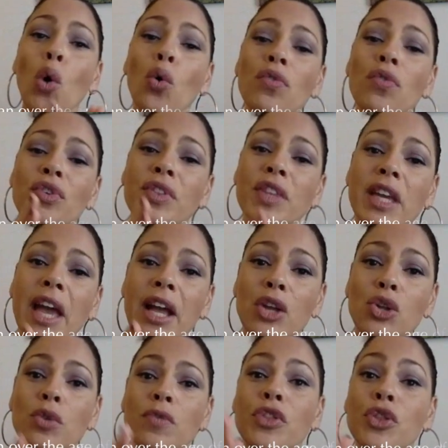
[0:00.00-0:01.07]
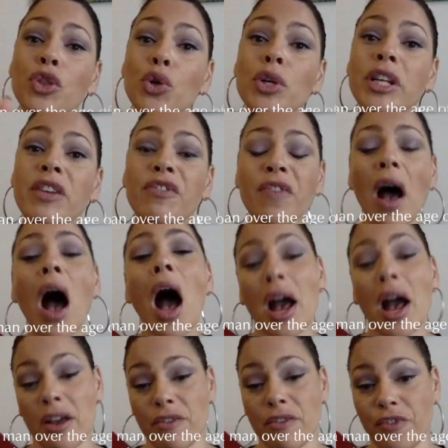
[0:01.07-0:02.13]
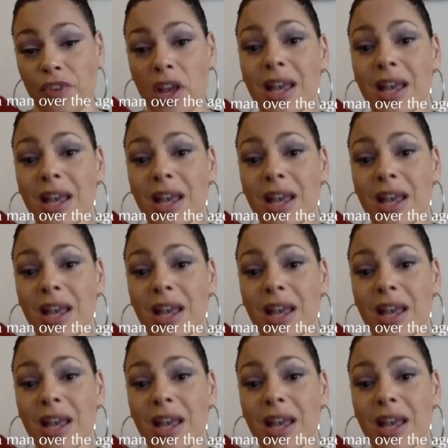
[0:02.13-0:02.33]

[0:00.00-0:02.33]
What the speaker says: over the age of 35